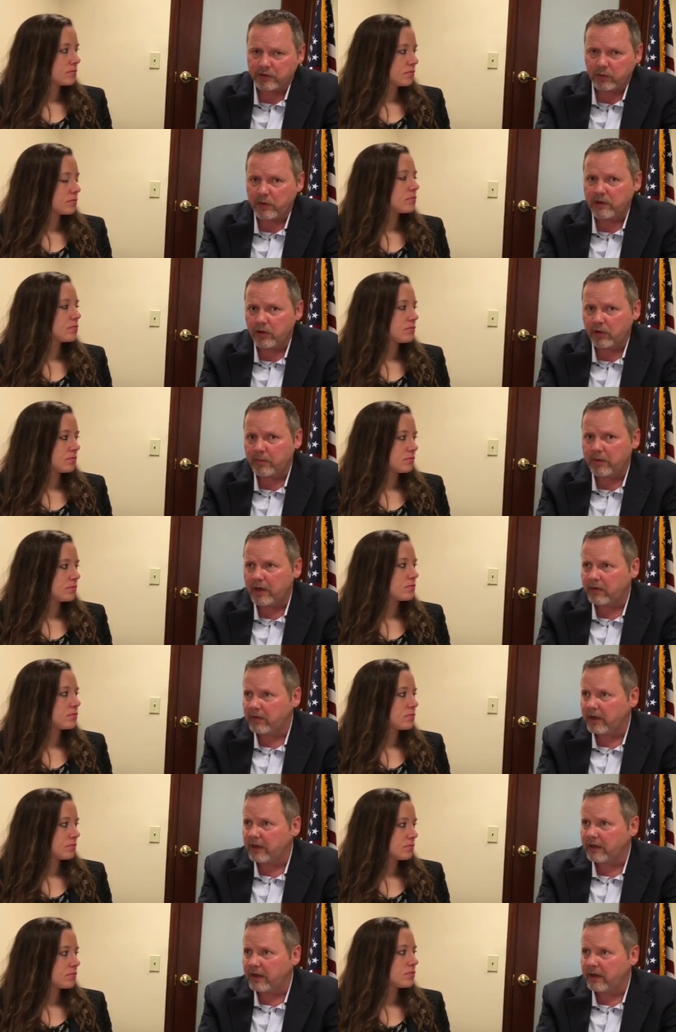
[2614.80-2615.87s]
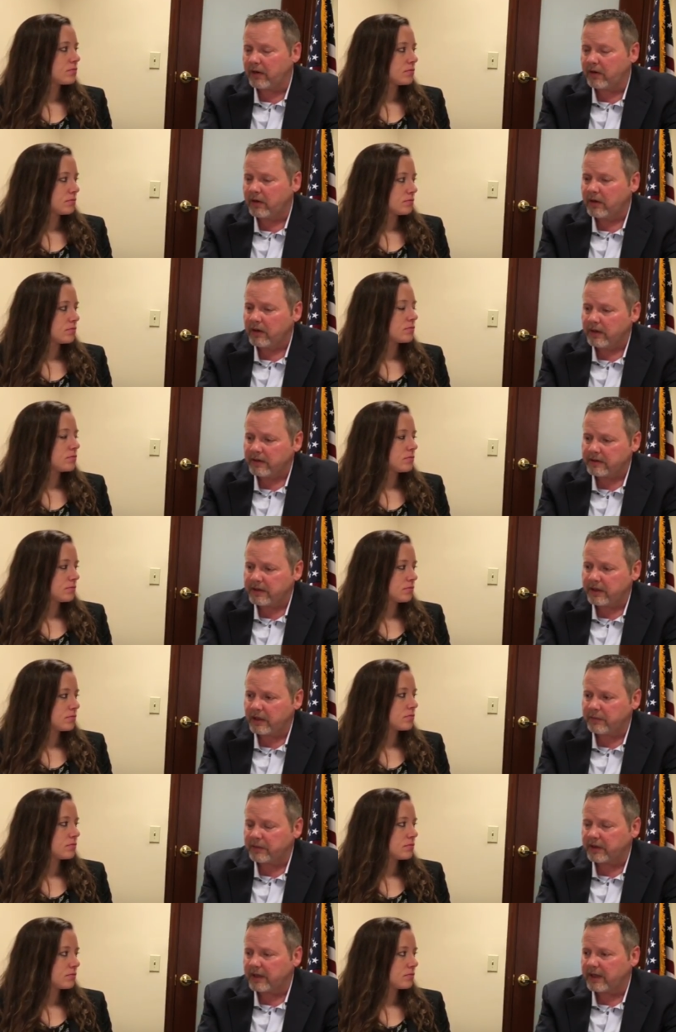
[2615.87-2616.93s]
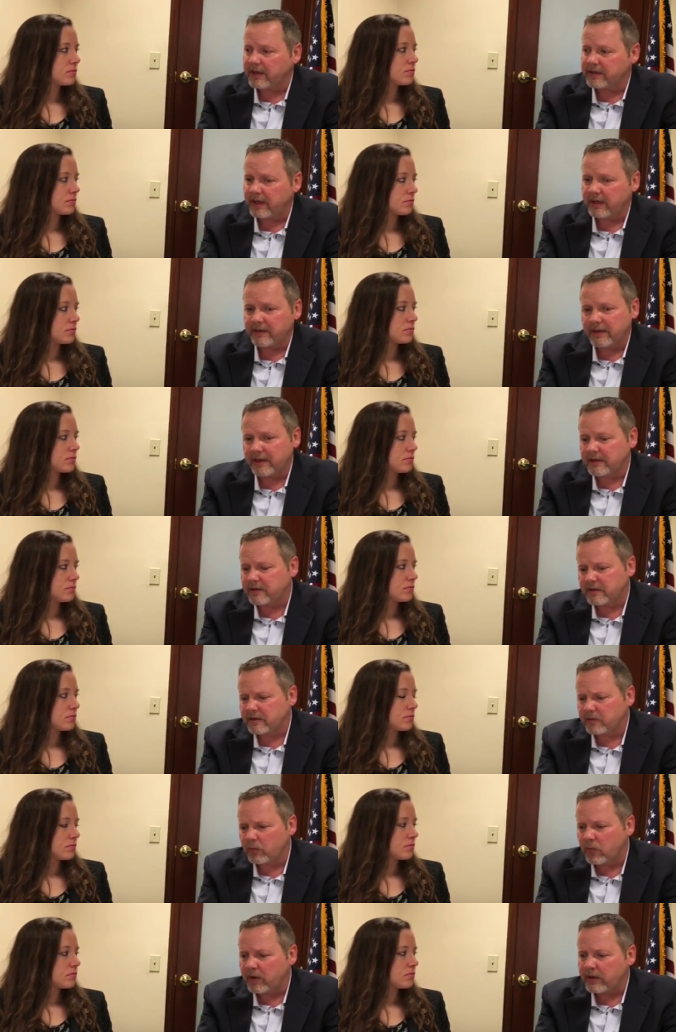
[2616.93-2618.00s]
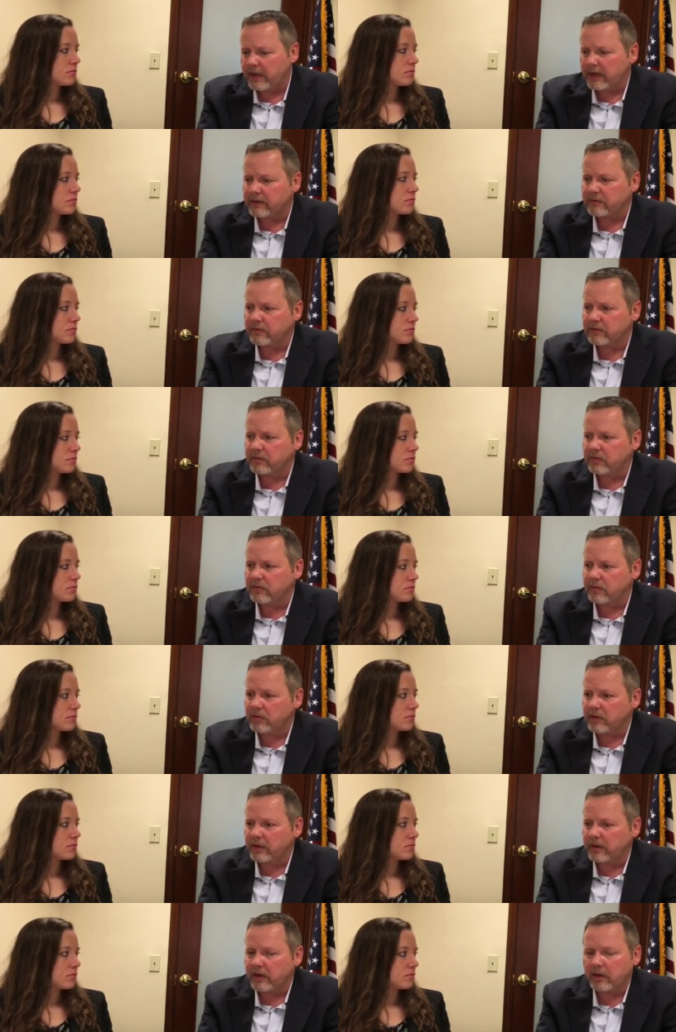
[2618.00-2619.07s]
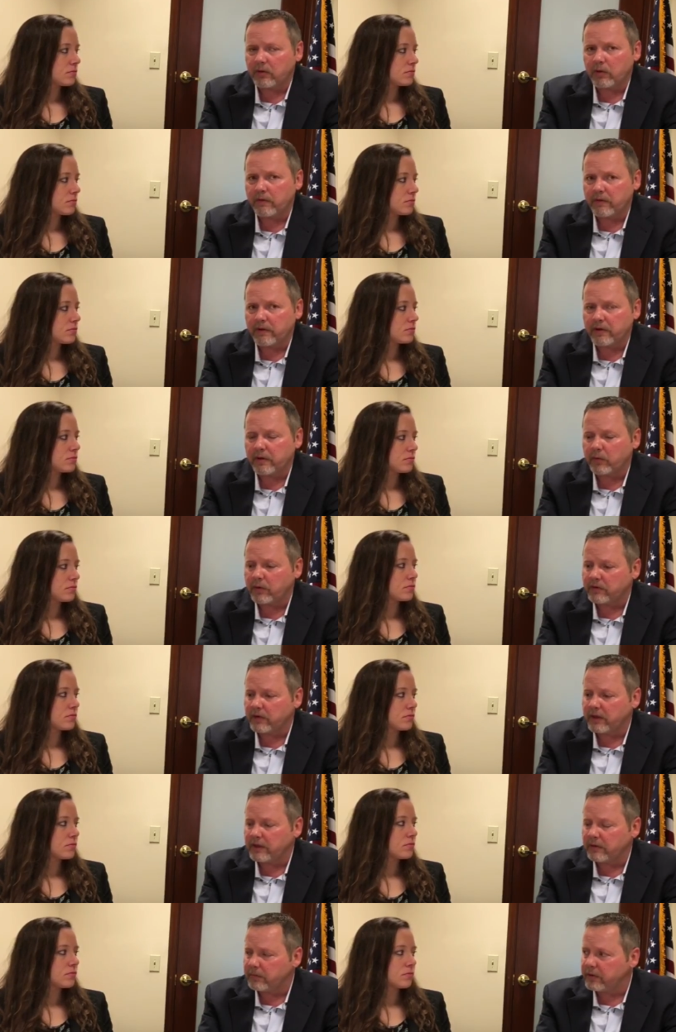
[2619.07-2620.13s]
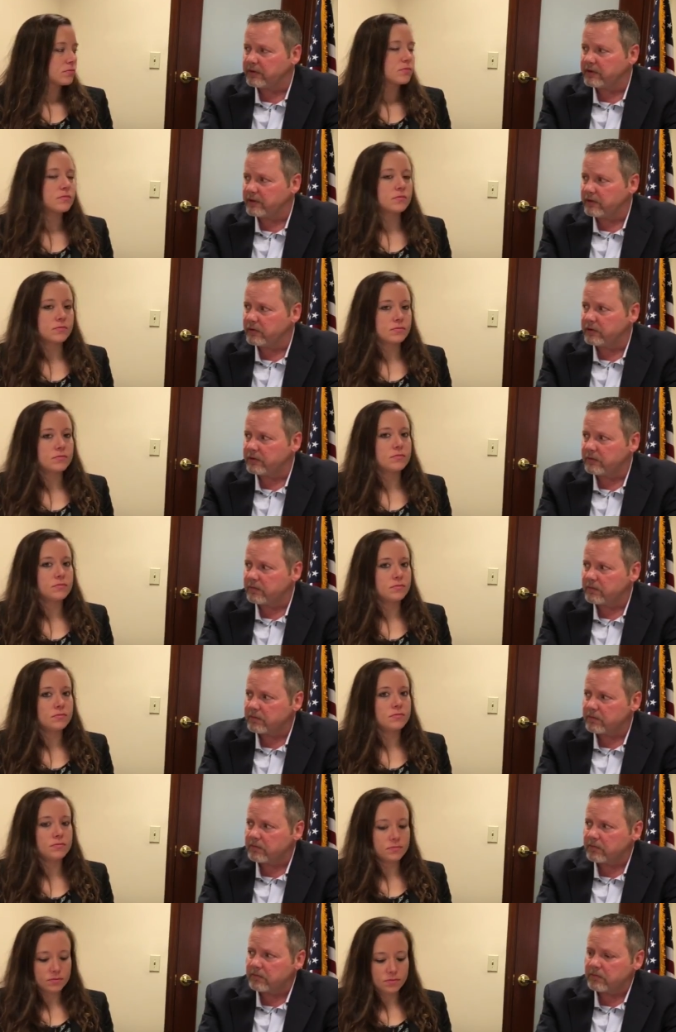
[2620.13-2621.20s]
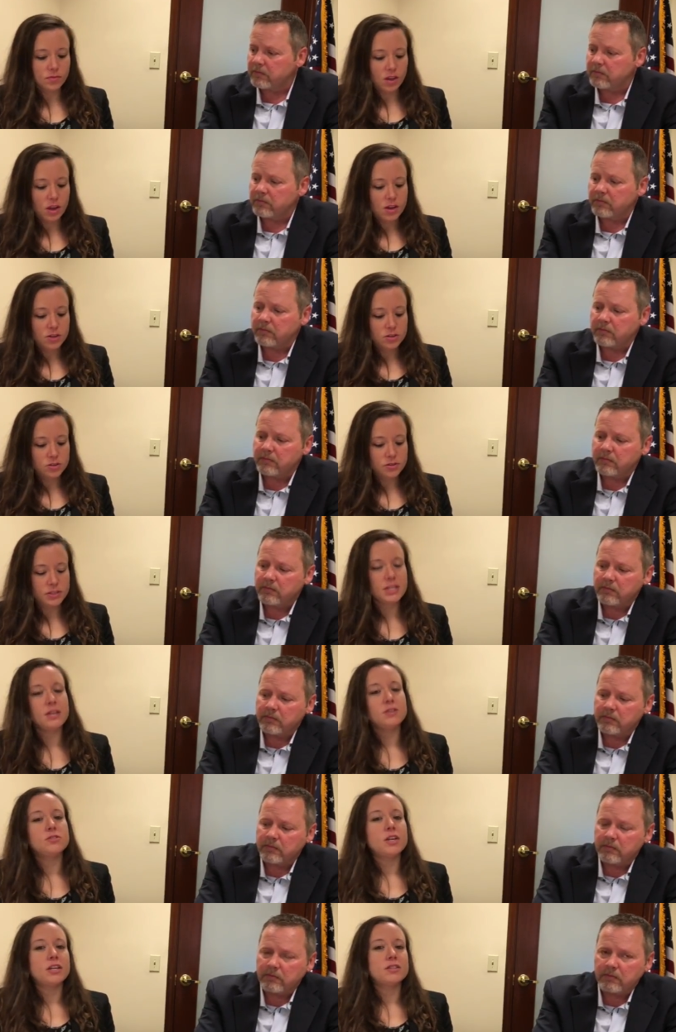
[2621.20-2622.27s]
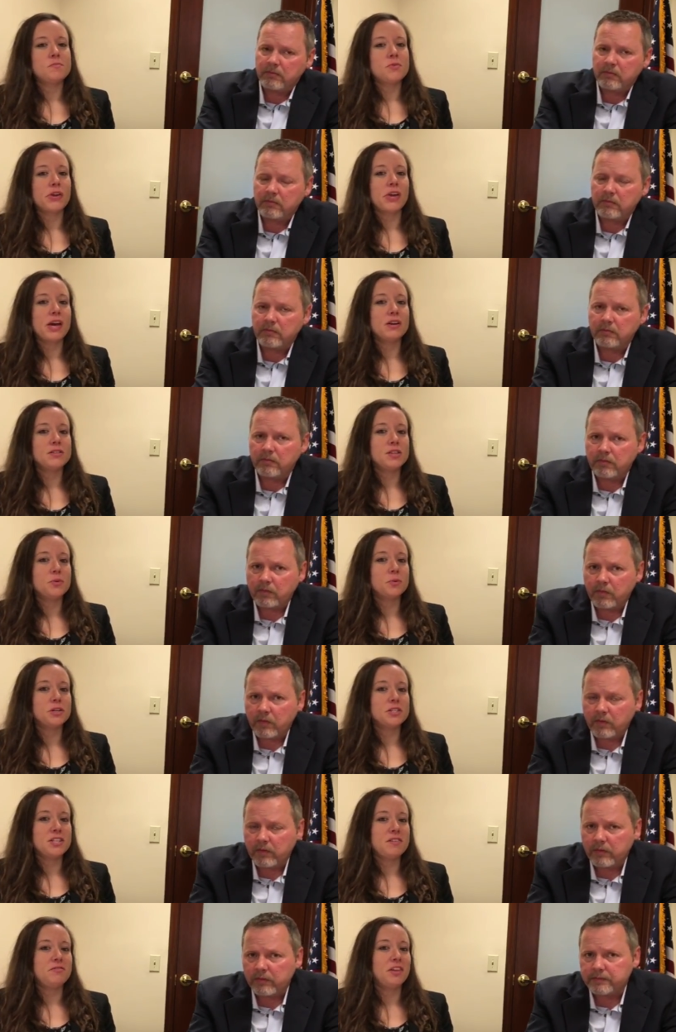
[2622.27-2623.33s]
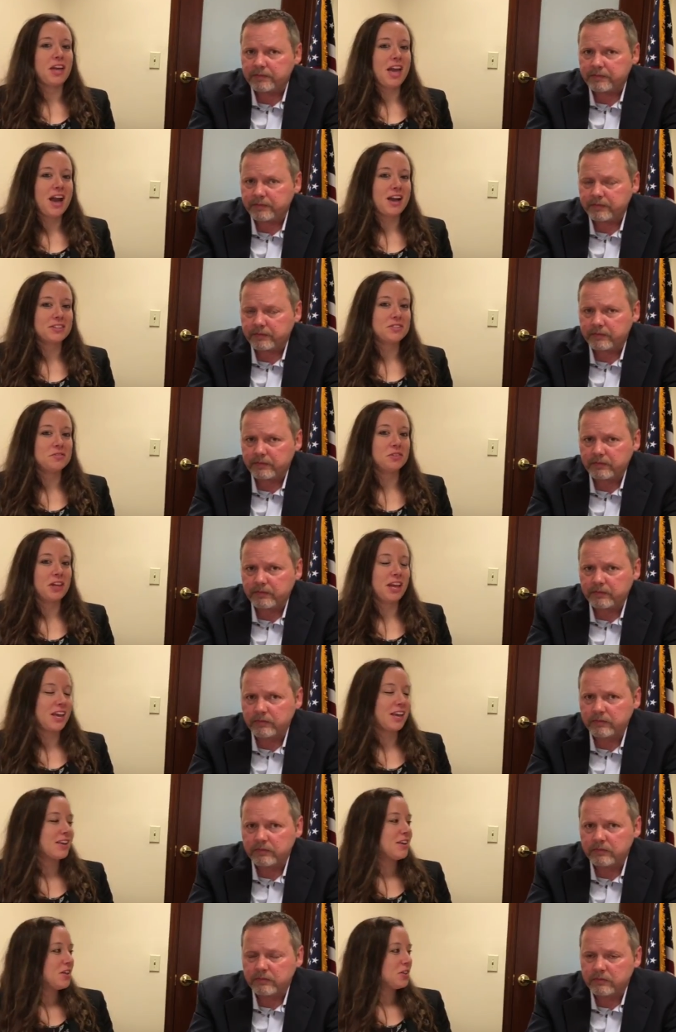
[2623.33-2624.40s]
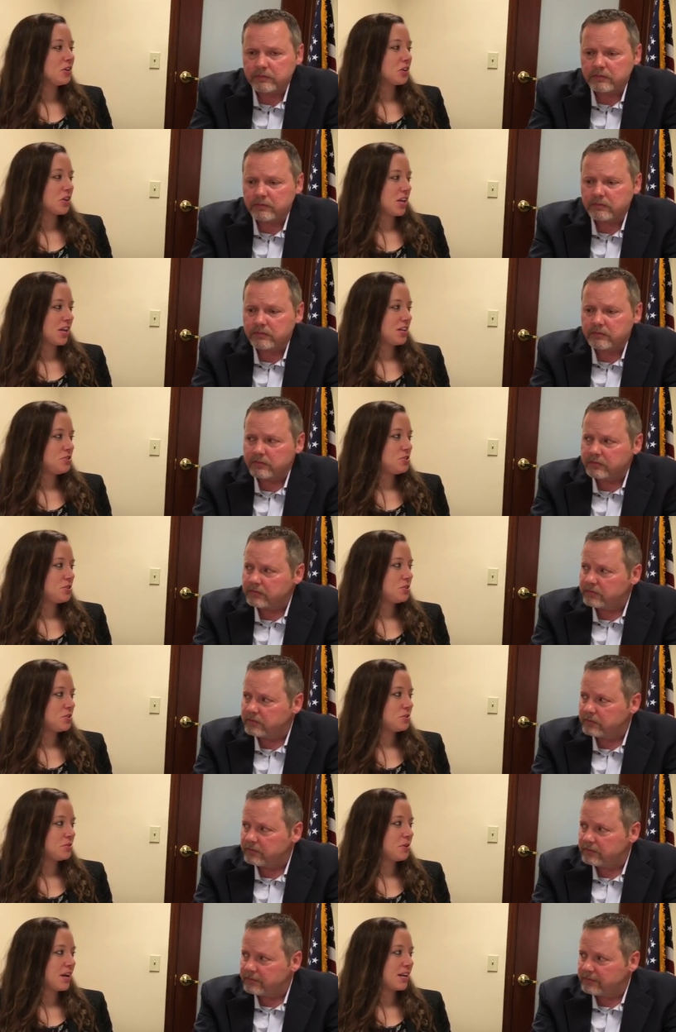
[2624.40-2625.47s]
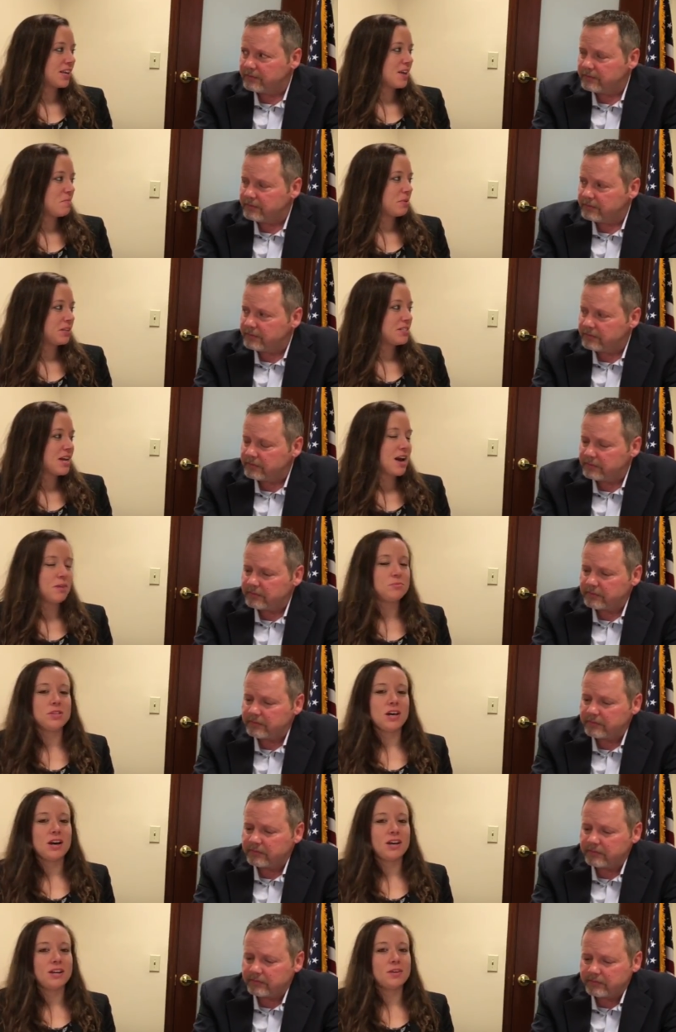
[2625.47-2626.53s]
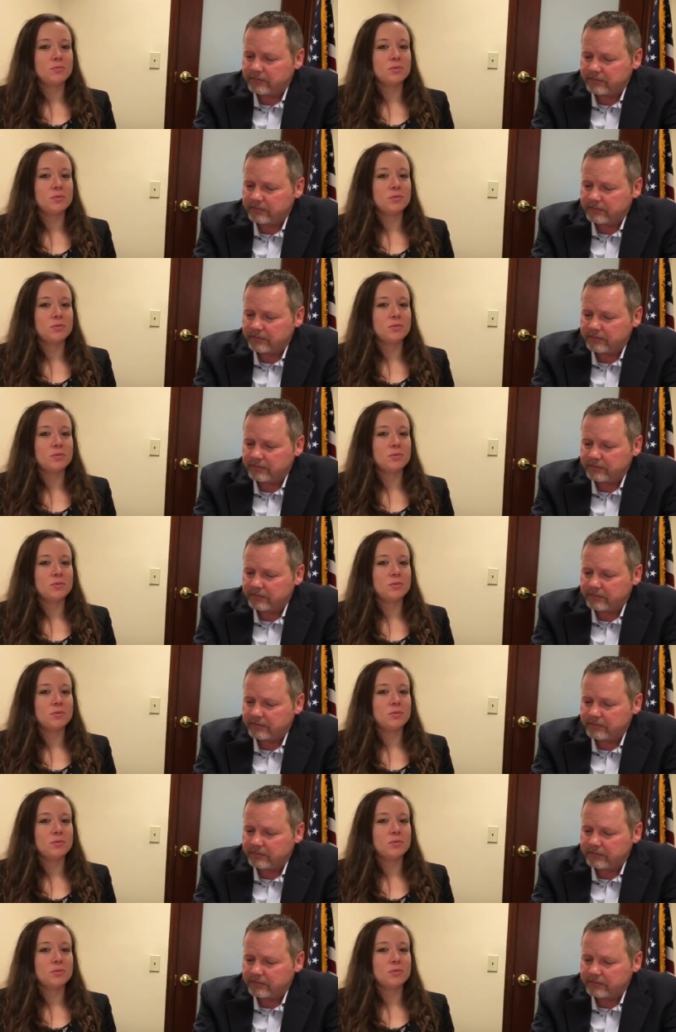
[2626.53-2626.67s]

Speaker 1: we know about right now, to help the guys out. And that's just one extra tool in our quiver that we're trying to put to use.
Speaker 2: Mm -hmm. So it sounds like something else that we're definitely actively looking into and mm-hmm. keeping tabs on, and